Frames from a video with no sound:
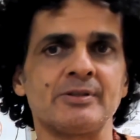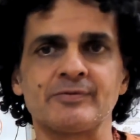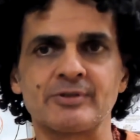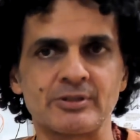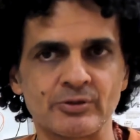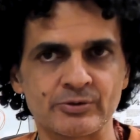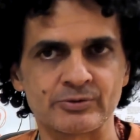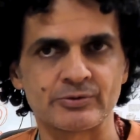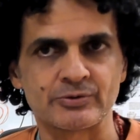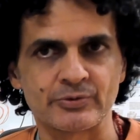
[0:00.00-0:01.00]
if they
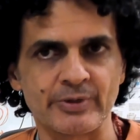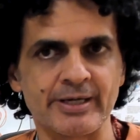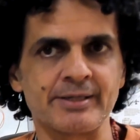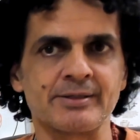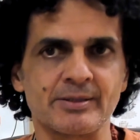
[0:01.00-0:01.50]
don't train,